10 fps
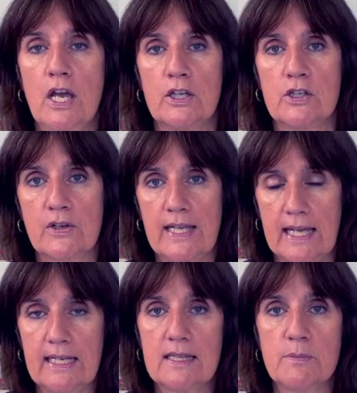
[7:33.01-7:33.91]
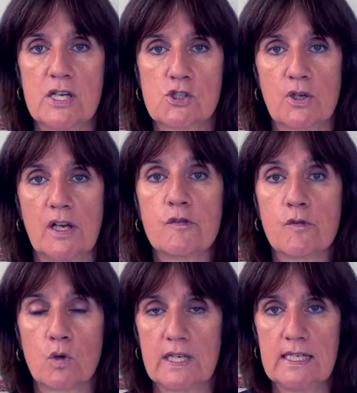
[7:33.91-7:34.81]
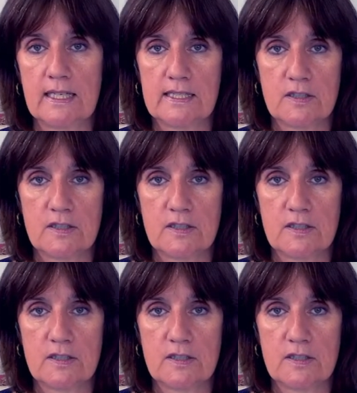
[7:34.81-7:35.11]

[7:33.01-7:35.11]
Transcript: you're getting the measuring of 49